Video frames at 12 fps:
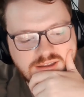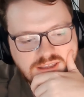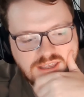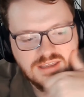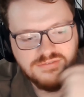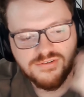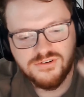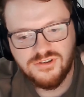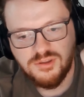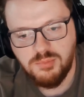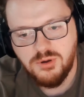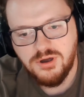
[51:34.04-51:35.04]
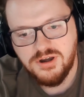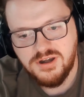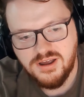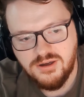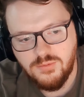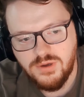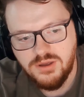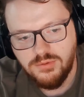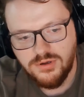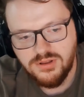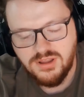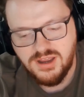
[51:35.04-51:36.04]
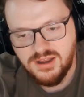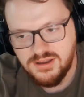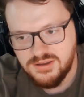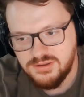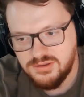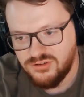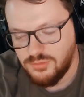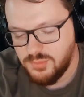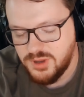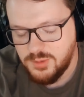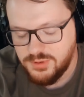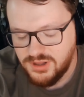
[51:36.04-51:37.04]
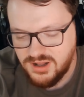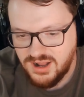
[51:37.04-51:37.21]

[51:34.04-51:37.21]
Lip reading: even to the point now where we're like, some people are